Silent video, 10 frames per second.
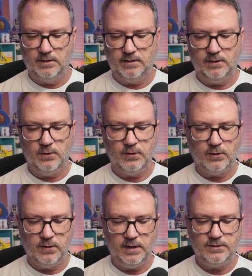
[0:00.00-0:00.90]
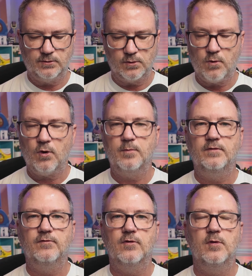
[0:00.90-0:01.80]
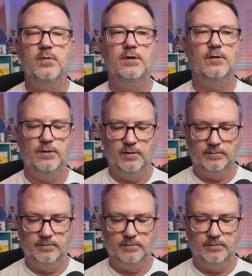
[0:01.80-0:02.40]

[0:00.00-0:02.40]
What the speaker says: then go to Chris or Corbin for the build.